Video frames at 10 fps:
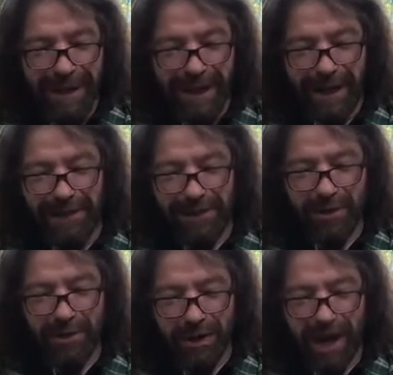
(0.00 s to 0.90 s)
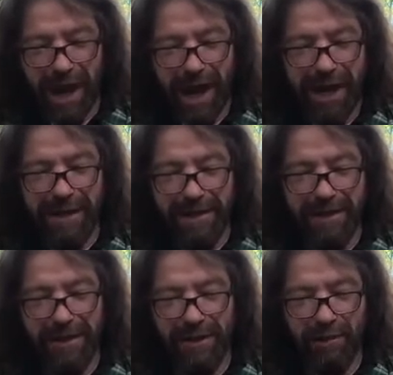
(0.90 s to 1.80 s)
and your God
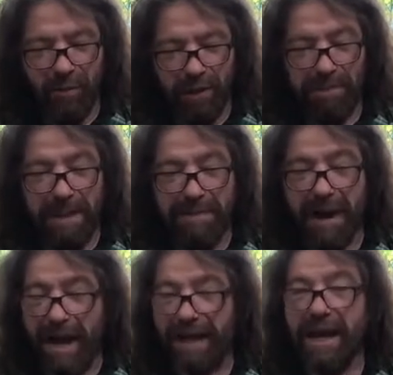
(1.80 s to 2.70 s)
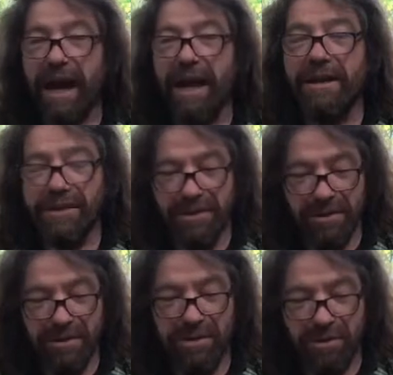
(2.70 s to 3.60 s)
will be my God
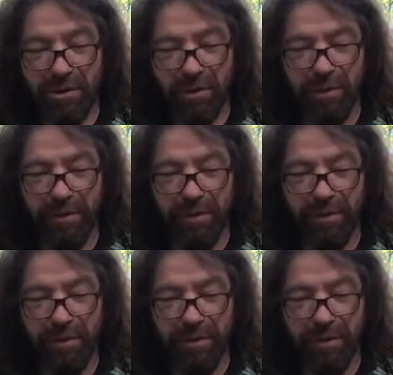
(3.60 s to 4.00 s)
too."